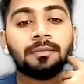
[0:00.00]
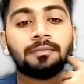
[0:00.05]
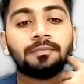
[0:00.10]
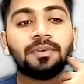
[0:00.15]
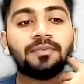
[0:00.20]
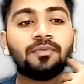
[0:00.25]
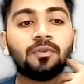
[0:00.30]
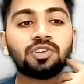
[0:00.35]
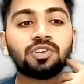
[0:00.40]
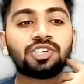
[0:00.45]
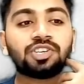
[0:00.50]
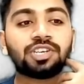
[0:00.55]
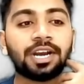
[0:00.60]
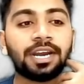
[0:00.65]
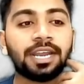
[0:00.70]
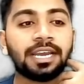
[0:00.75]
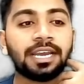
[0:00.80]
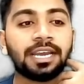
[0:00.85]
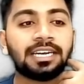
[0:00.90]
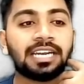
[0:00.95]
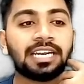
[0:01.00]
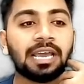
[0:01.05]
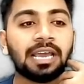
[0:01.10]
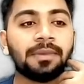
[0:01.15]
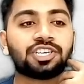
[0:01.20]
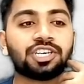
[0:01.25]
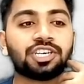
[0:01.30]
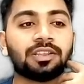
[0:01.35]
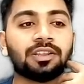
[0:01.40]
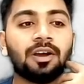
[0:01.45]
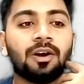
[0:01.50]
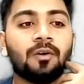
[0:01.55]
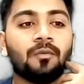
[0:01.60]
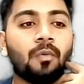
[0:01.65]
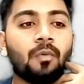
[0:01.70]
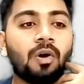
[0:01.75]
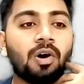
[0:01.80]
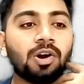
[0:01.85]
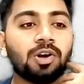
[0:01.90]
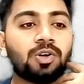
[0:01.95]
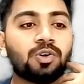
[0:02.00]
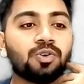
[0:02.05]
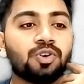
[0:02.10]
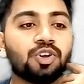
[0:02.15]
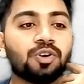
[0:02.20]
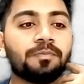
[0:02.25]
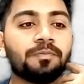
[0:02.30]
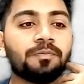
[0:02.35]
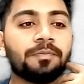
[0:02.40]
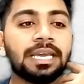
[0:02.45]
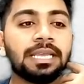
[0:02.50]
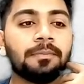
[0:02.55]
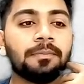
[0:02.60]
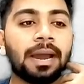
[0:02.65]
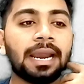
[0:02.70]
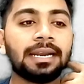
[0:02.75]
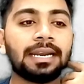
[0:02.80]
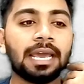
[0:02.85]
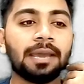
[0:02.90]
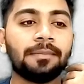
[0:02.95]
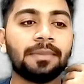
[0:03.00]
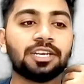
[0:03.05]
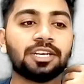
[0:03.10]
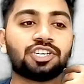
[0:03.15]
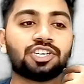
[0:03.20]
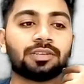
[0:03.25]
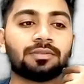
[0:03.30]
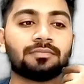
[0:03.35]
Before studying dimension, what do you mean by dimension?